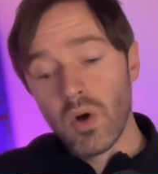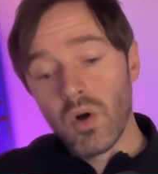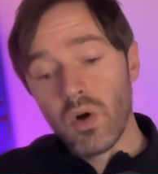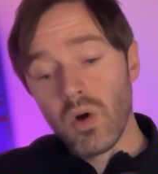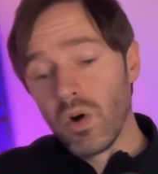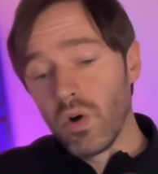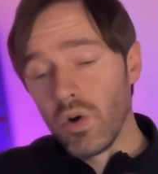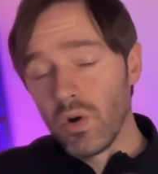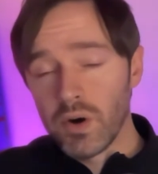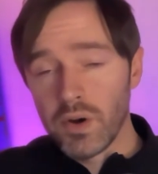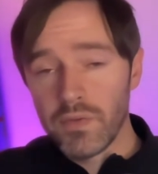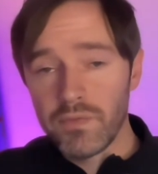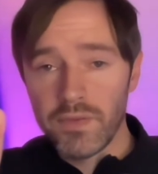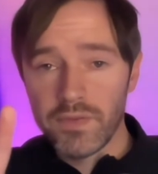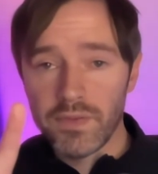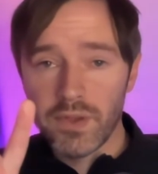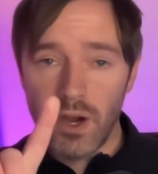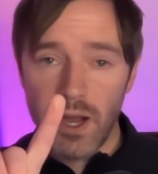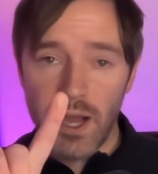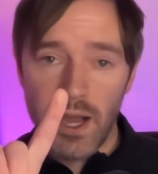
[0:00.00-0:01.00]
Or if you've
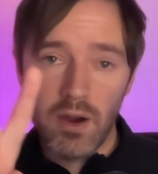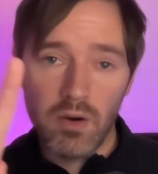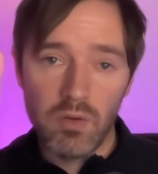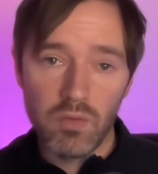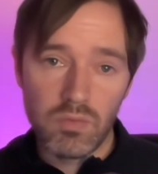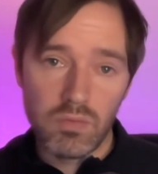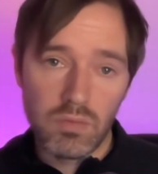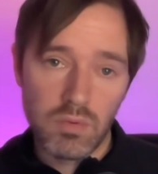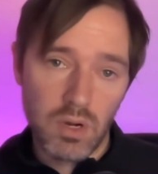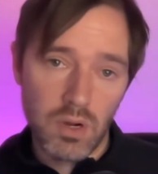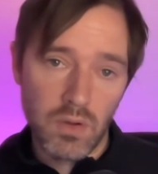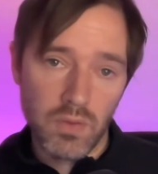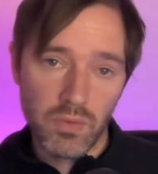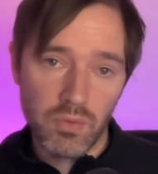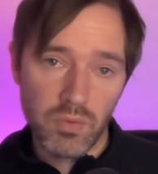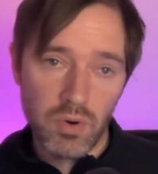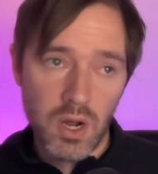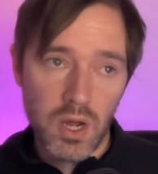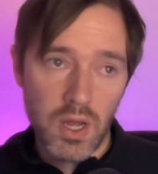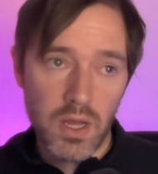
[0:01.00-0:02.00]
got out on the
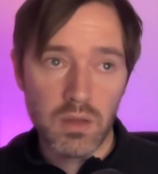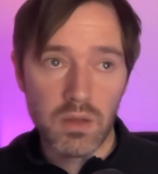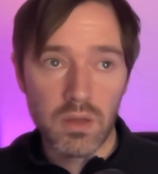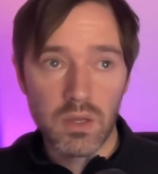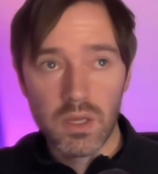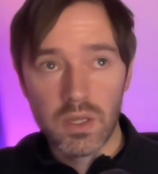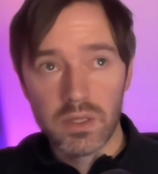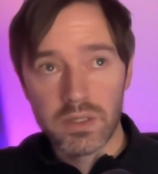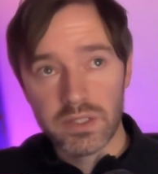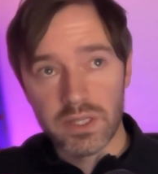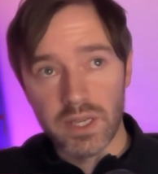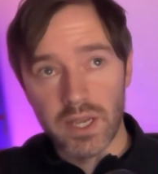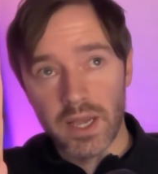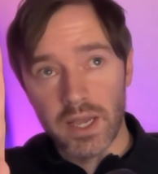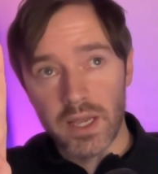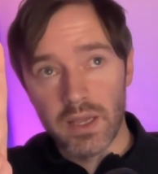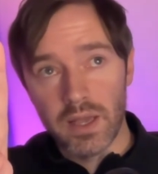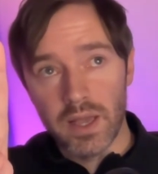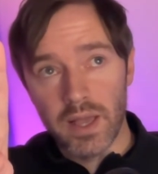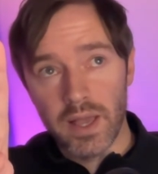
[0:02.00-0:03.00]
right,
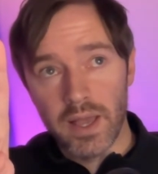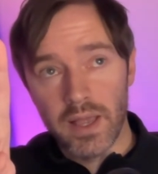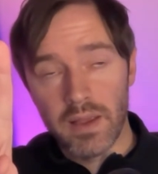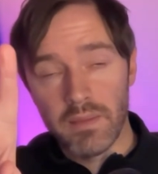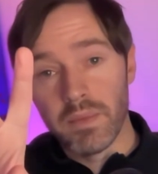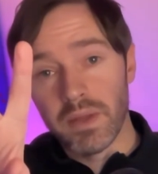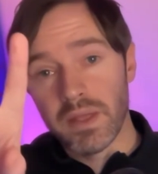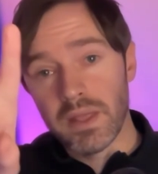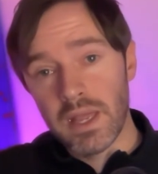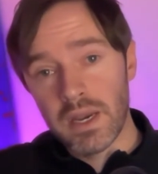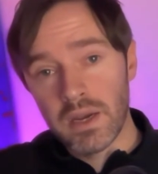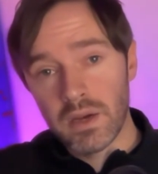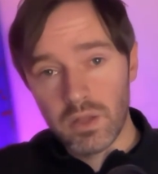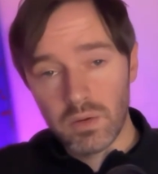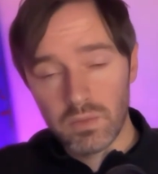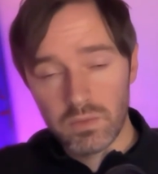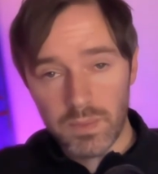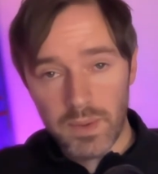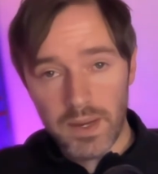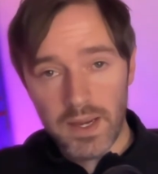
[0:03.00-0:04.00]
say, a McGinn
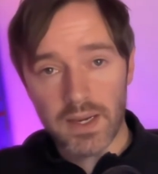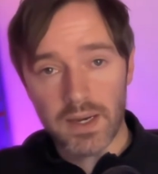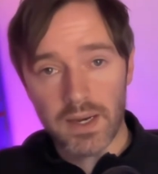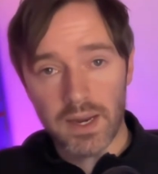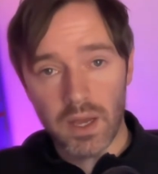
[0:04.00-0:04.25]
comes back and